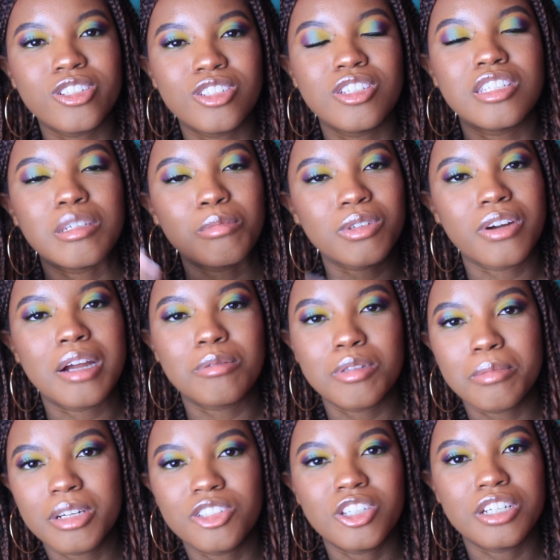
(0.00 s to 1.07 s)
to subscribe
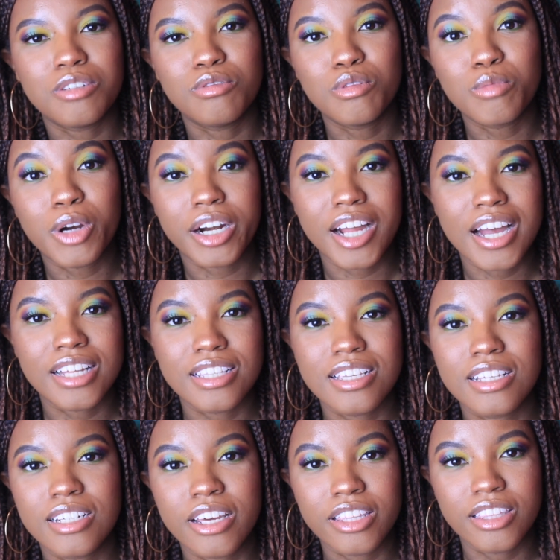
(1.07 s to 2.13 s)
to my channel for more
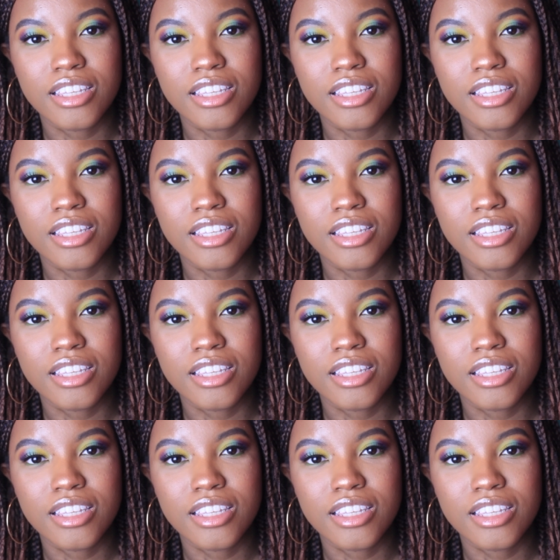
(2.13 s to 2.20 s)
content like